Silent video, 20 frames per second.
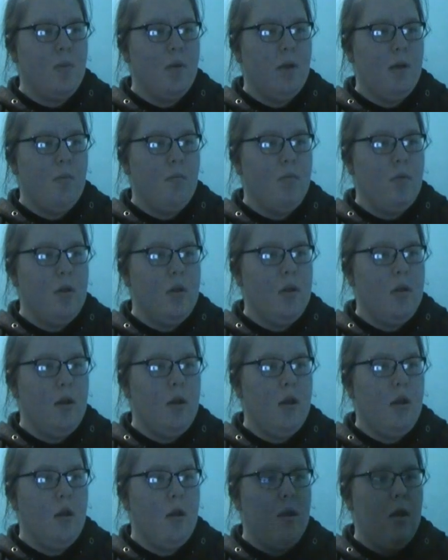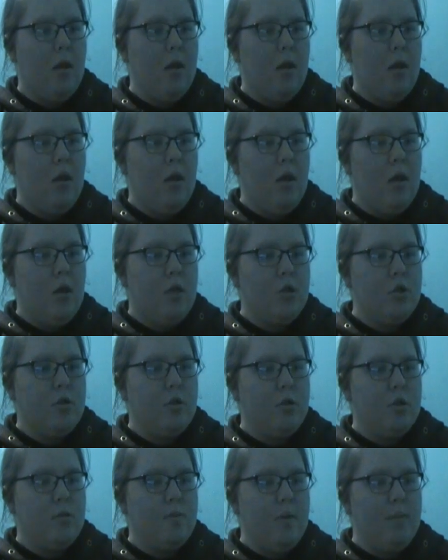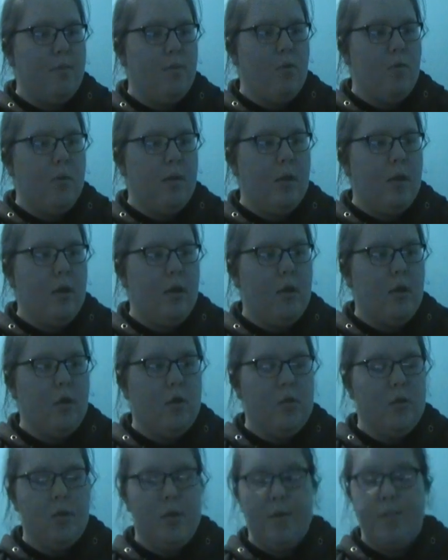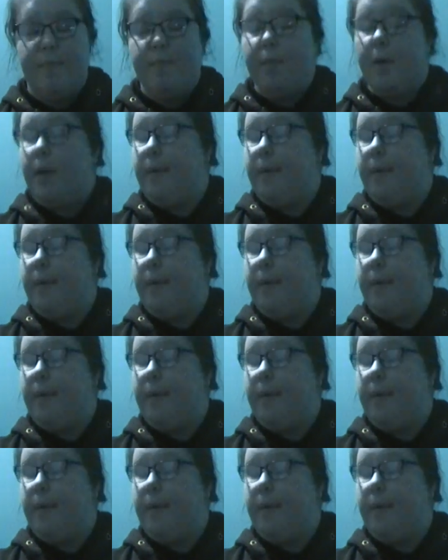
is when they completely change people when they get older.